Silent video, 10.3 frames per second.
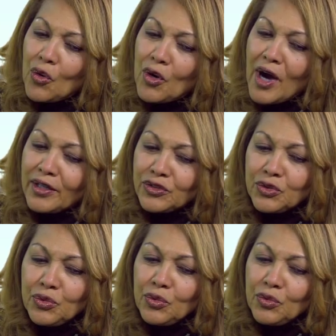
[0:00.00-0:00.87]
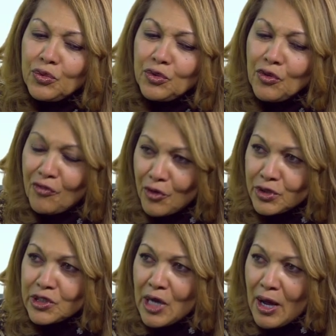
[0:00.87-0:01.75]
got to your
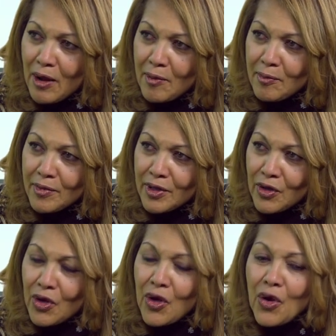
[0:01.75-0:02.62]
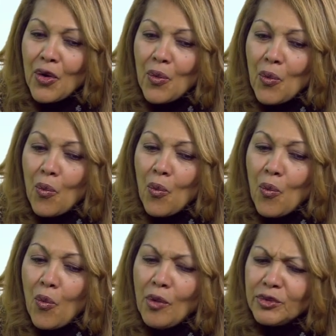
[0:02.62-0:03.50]
first job,
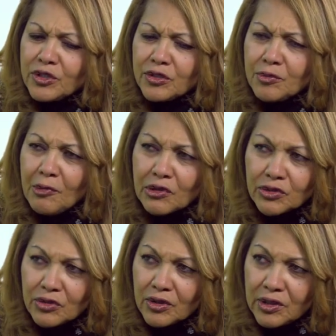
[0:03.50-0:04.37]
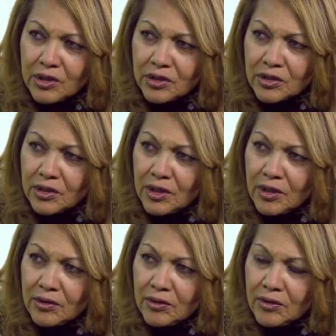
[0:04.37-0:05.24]
what was your spiritual condition
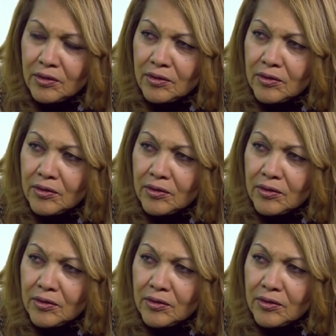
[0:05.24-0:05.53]
then? Oh,